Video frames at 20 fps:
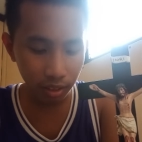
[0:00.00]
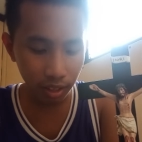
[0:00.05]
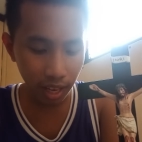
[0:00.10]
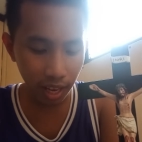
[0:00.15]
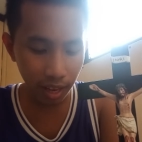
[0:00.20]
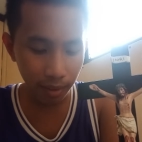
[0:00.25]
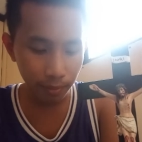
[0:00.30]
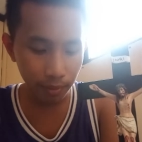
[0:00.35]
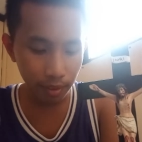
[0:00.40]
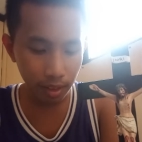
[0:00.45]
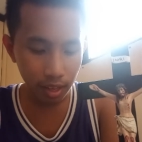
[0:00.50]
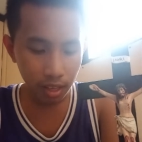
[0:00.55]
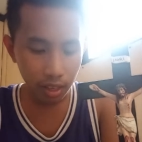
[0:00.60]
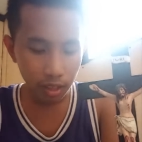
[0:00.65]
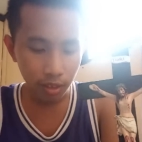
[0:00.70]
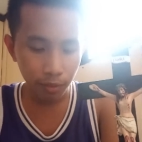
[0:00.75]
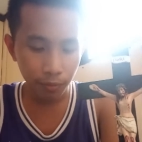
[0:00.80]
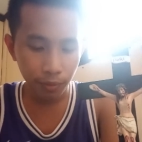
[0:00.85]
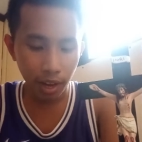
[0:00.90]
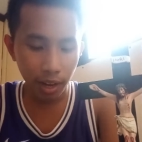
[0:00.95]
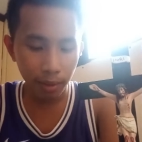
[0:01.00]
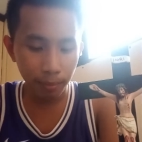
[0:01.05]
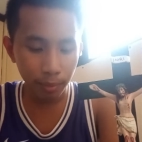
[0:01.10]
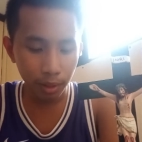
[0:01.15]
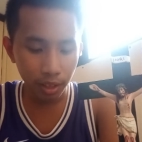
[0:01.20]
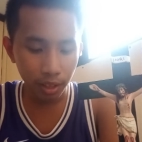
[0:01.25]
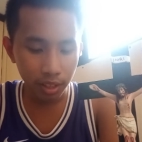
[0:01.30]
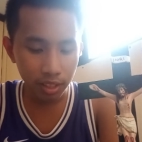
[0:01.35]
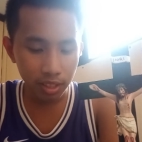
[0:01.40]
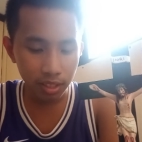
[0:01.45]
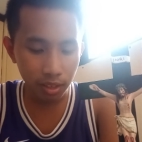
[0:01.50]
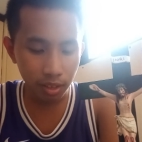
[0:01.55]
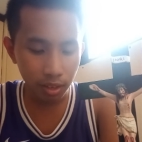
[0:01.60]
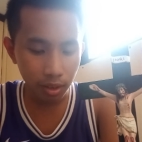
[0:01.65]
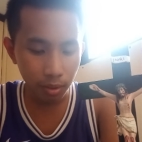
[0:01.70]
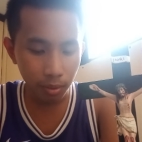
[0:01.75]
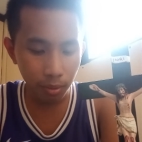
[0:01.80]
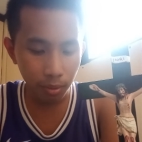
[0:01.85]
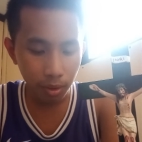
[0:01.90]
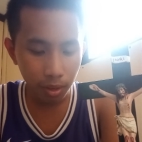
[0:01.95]
have you found belongs to
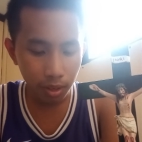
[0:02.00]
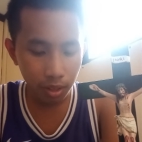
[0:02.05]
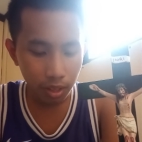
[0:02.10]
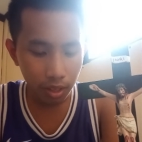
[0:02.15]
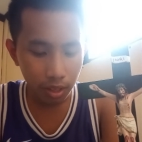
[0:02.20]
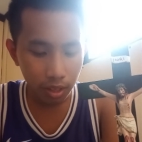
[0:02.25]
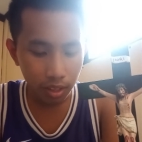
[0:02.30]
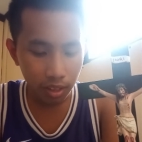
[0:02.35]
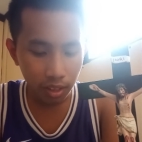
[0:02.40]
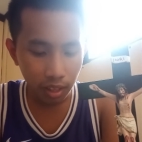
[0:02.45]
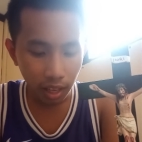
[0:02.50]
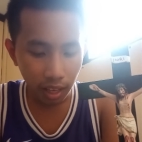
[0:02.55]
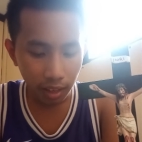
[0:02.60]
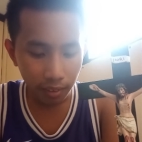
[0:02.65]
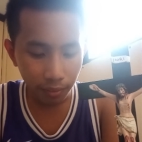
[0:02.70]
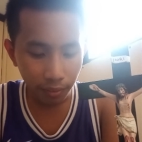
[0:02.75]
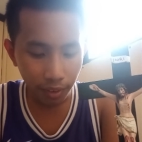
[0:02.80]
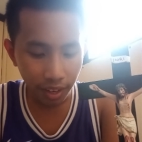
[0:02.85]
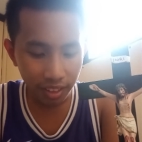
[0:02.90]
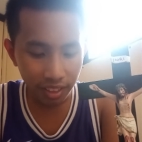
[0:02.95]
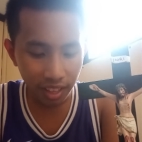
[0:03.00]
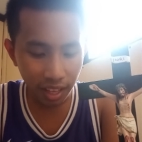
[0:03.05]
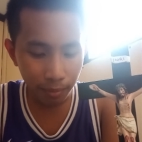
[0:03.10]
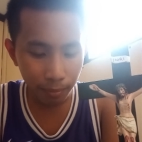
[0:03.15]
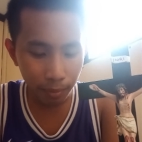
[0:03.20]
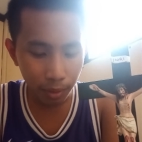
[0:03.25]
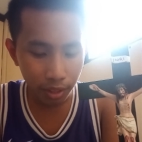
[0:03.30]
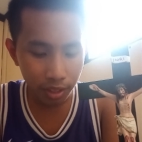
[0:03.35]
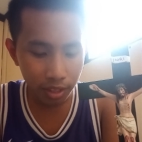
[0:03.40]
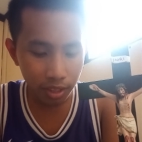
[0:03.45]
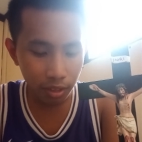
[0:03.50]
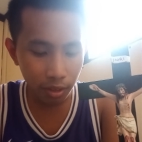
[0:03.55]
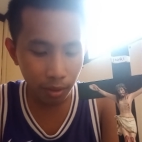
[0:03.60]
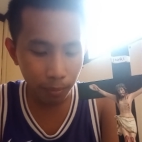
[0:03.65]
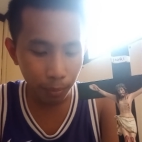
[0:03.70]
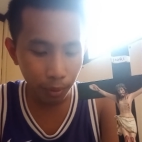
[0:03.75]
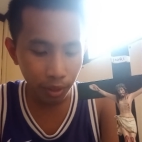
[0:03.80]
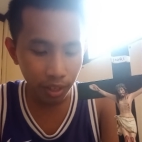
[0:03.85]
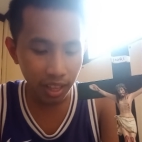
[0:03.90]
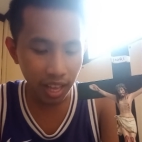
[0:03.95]
you? Find that belongs to you,
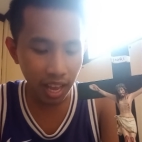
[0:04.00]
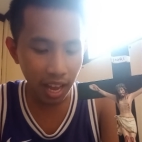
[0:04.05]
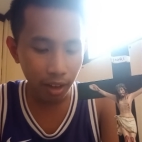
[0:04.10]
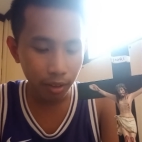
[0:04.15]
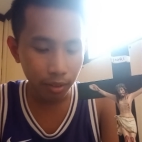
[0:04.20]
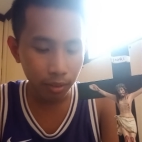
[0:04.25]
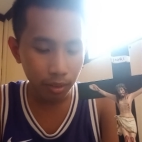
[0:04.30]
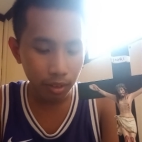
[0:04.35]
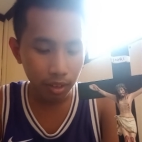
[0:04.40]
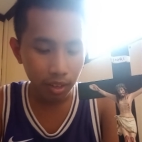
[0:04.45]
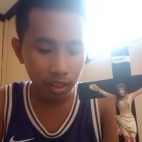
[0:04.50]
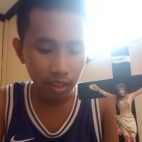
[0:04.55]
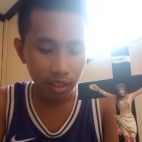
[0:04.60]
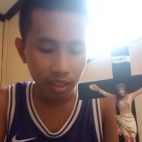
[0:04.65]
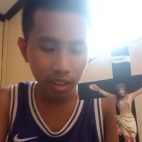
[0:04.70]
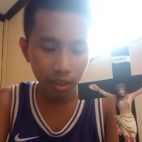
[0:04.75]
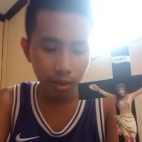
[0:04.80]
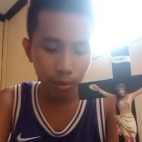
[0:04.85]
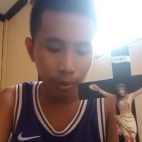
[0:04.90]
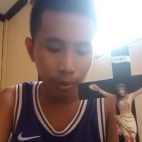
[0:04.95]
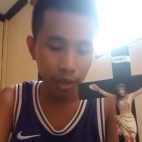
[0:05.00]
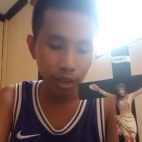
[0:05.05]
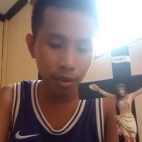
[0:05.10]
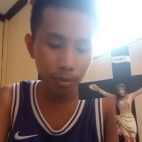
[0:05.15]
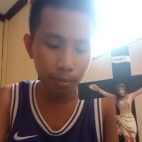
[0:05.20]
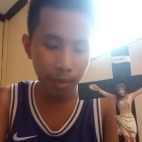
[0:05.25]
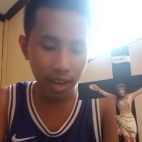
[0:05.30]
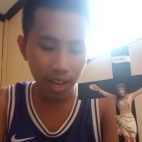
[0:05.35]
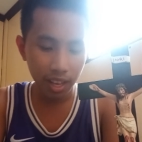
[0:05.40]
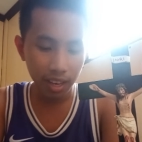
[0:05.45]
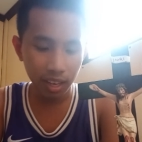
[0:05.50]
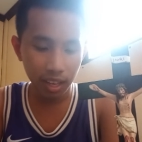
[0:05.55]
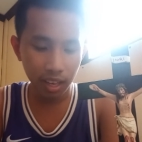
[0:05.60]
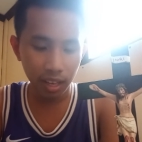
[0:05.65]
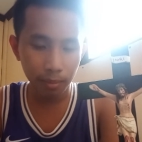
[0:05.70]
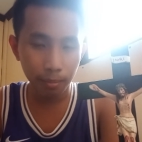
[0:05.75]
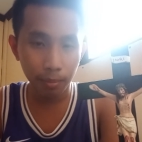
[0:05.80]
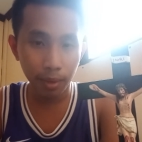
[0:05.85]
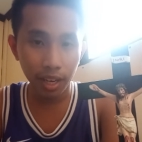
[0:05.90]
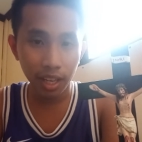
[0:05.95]
put it out here where your man
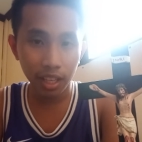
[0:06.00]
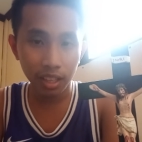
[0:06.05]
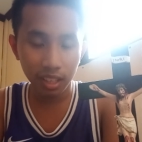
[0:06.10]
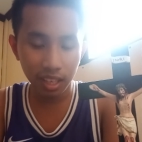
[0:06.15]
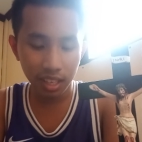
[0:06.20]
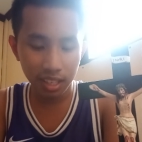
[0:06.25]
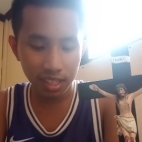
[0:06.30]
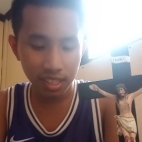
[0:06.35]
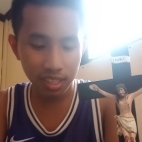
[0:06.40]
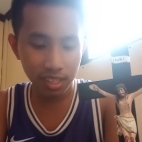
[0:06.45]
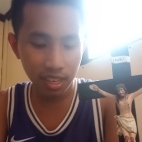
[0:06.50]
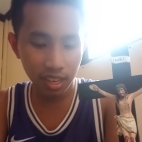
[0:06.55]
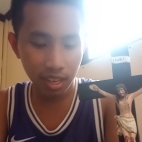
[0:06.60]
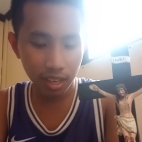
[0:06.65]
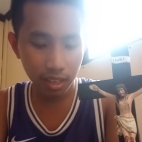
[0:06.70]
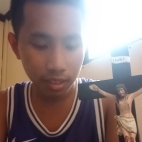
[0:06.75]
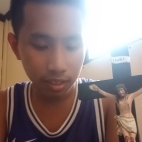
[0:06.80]
and mine can see